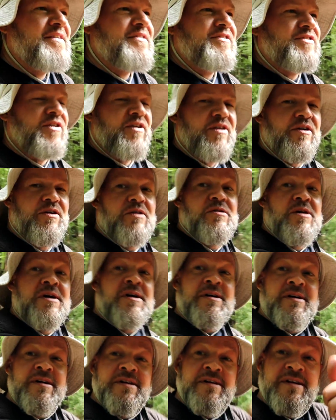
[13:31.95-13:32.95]
So
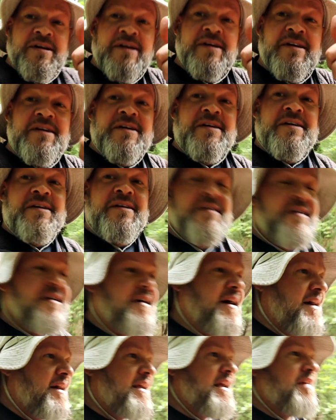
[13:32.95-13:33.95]

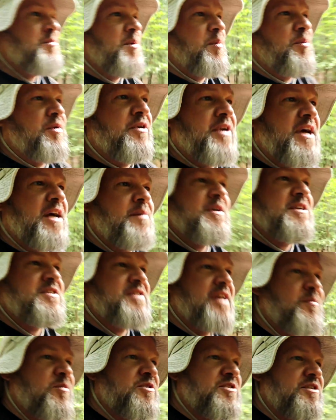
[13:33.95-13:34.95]
I can't remember your name. His
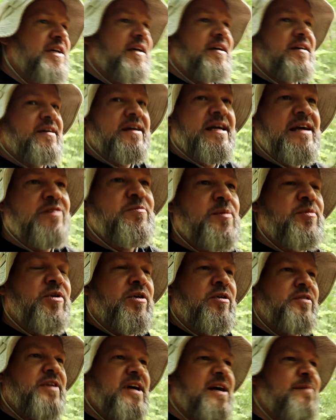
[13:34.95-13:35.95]
name was Dick. I can't remember
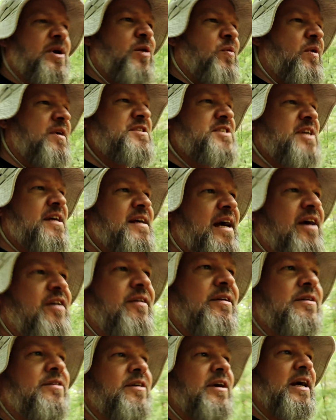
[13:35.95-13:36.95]
her name. I want to say
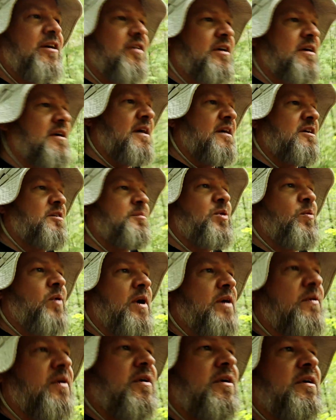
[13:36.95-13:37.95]
Aaron or Erica. I could be
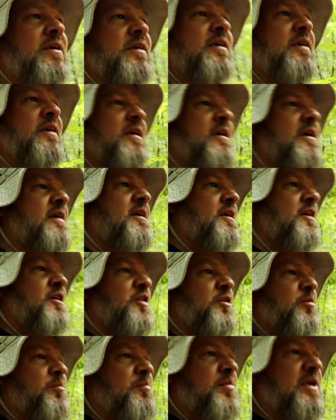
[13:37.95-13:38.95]
way wrong.
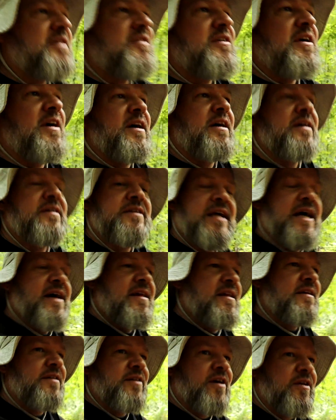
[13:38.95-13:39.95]
But yeah,
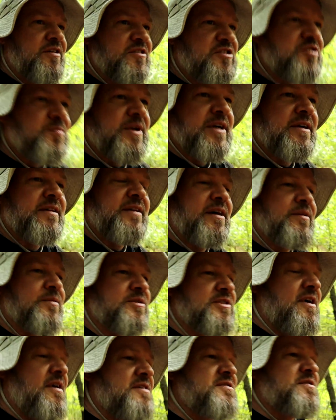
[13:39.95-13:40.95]
they noticed me, and that
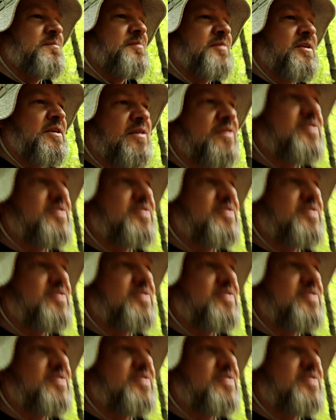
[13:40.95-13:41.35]
was awesome.